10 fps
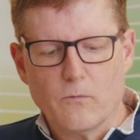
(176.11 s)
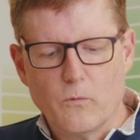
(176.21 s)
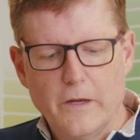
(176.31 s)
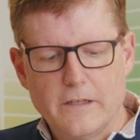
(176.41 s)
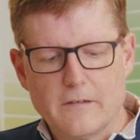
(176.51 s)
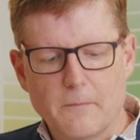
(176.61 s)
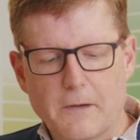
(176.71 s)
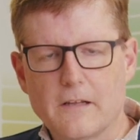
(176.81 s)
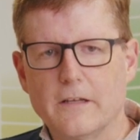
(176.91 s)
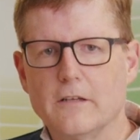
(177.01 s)
We
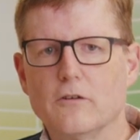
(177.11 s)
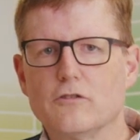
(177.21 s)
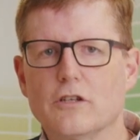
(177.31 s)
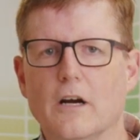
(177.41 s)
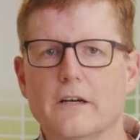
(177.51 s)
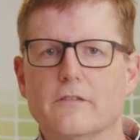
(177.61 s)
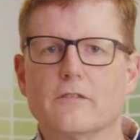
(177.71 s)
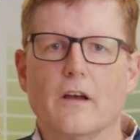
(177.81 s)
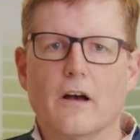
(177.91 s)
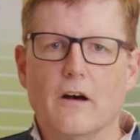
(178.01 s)
typically do charts